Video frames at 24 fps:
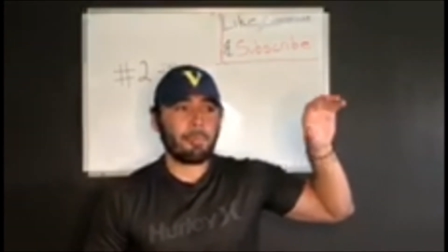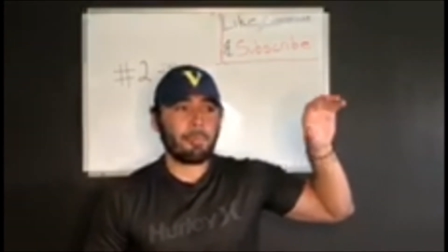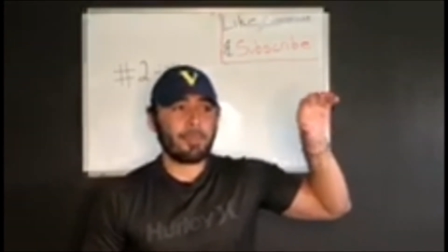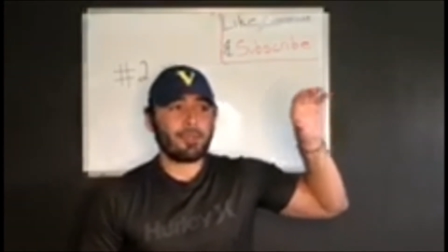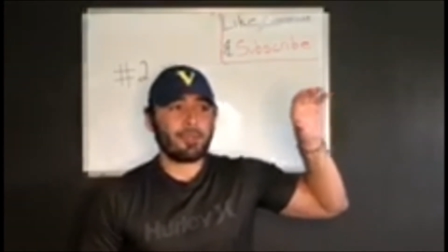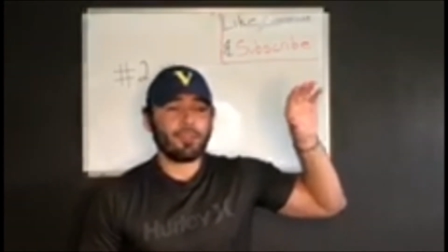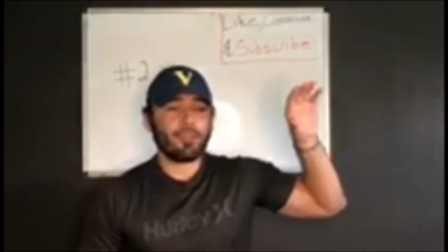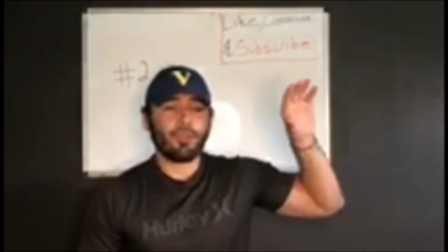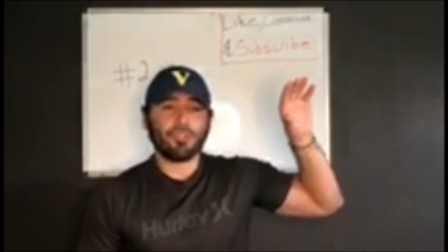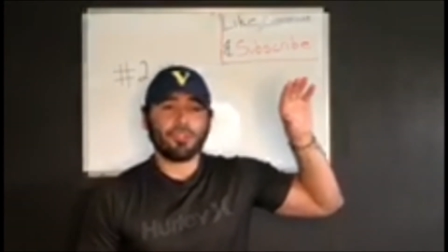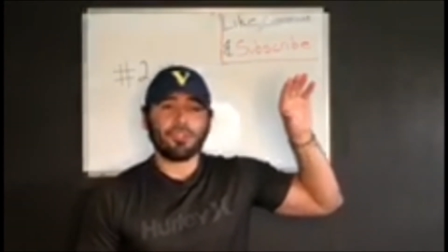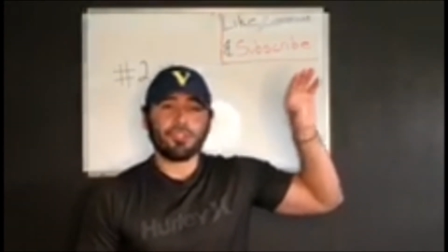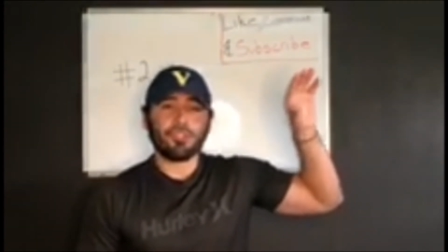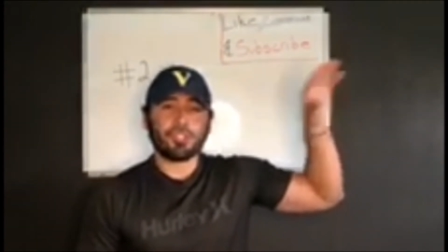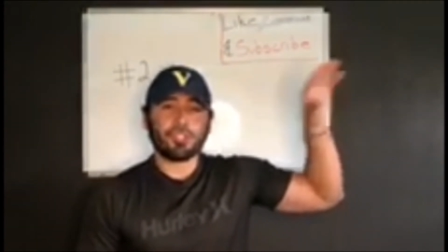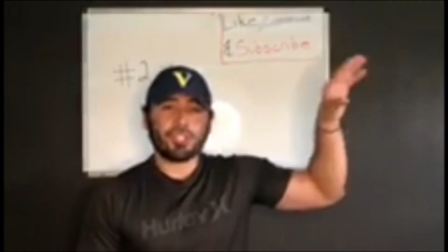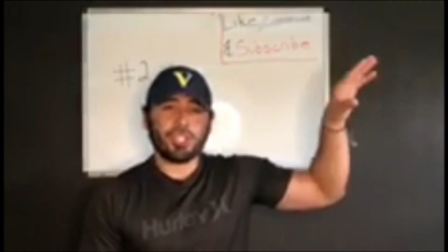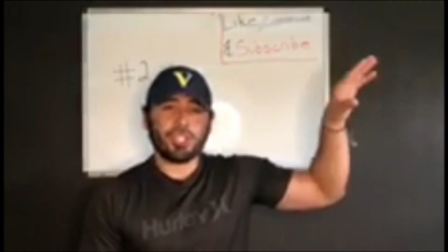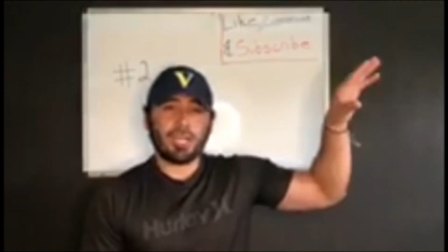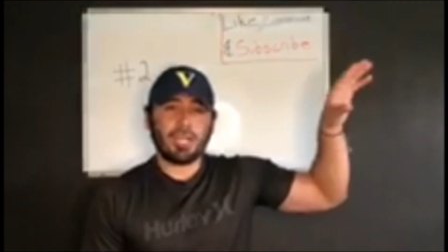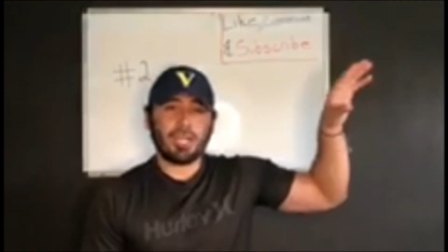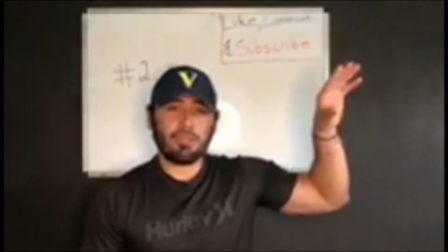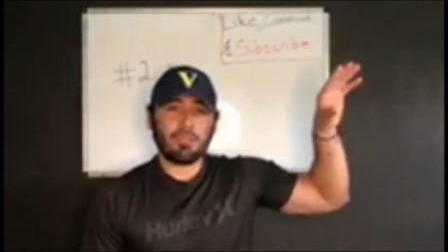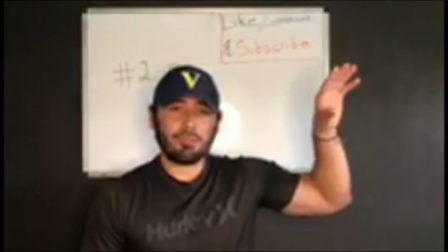your
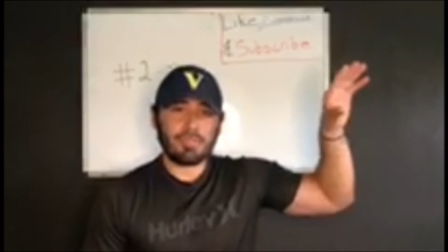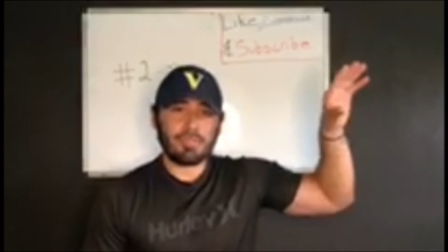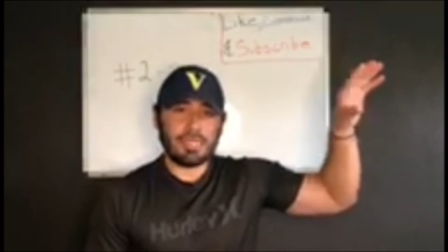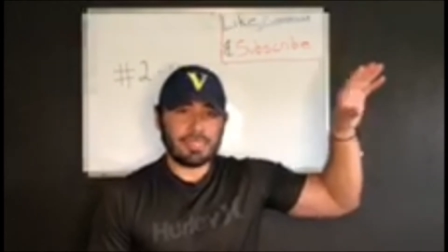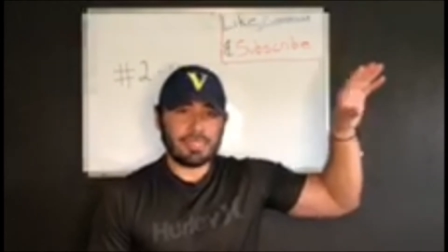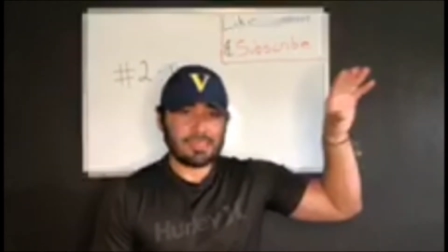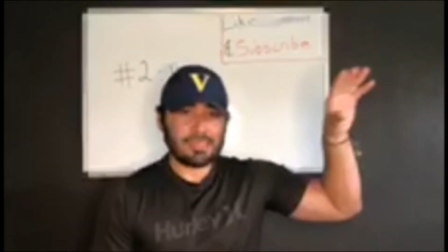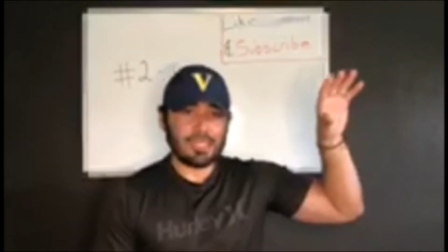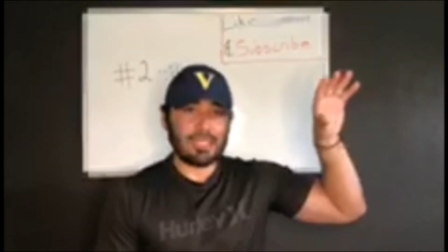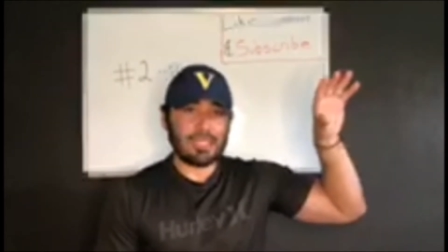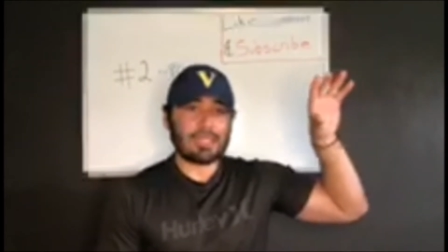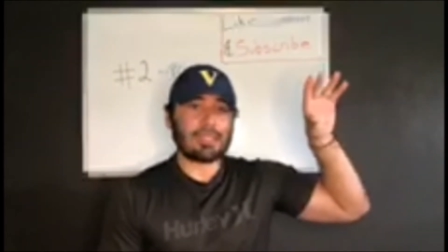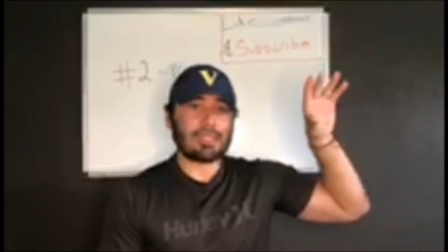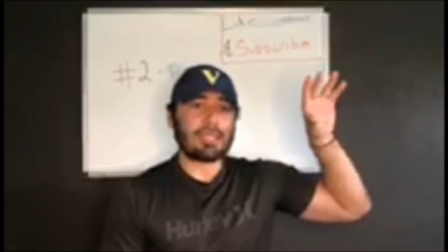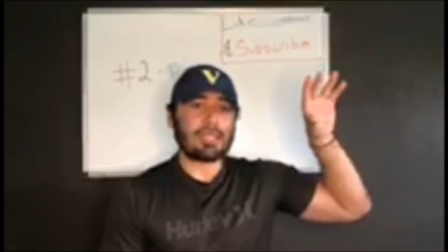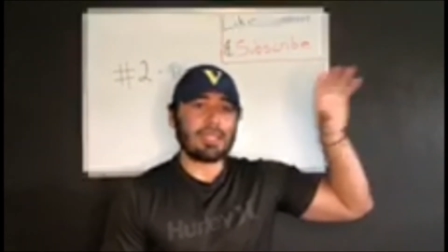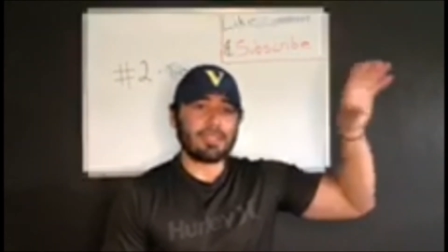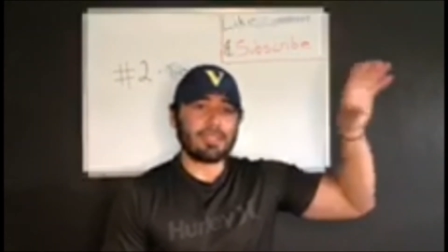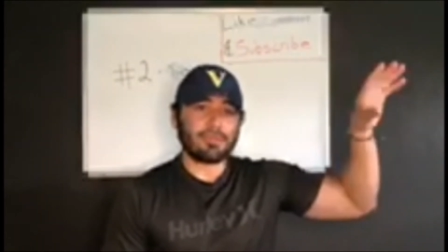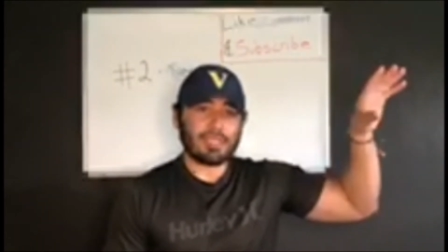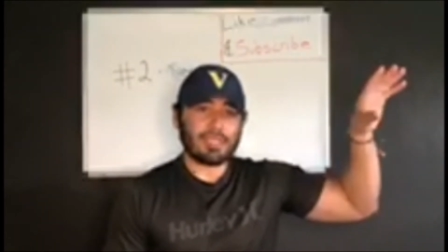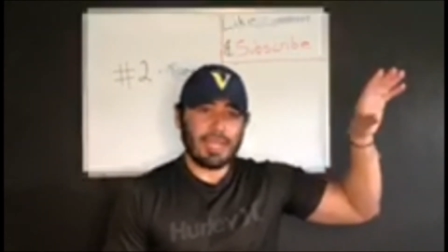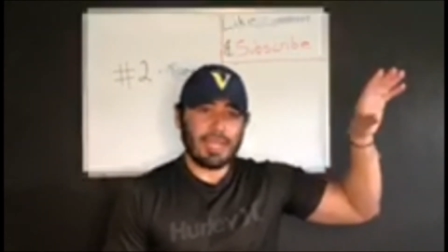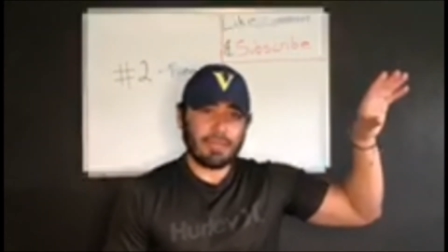job takes a lot of
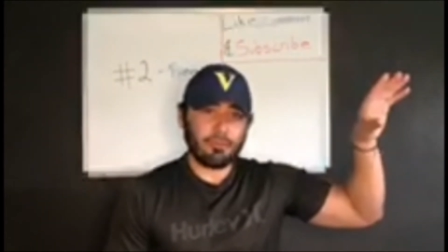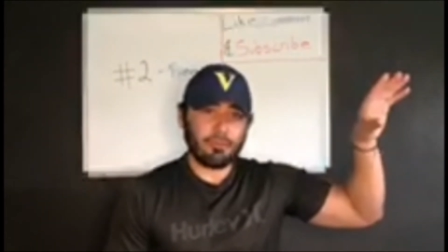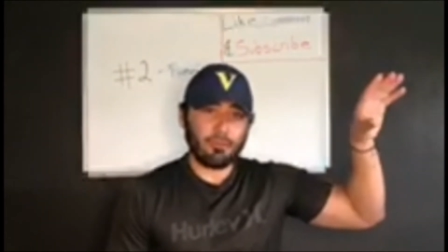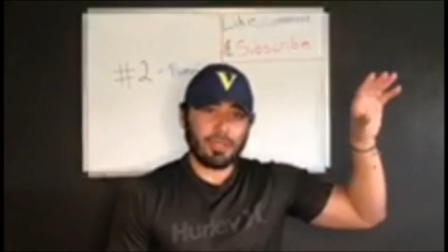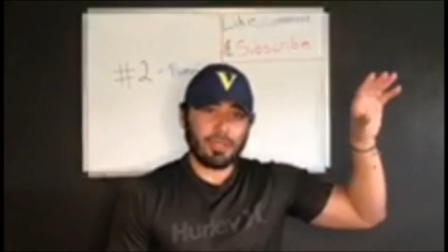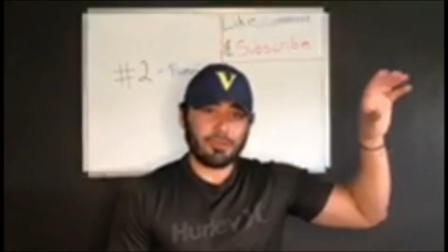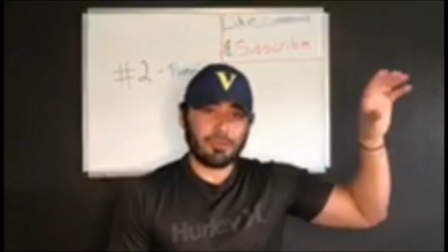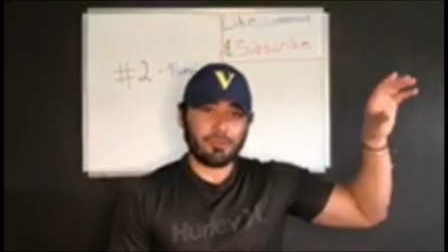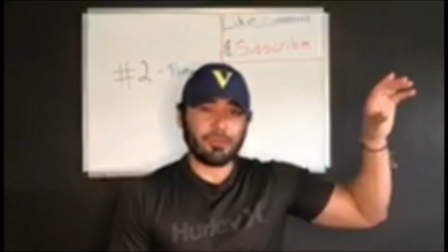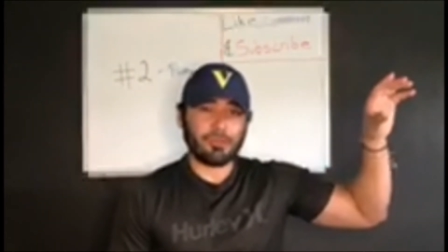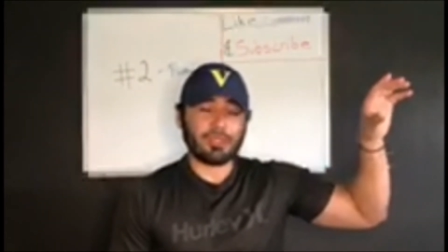time away from you.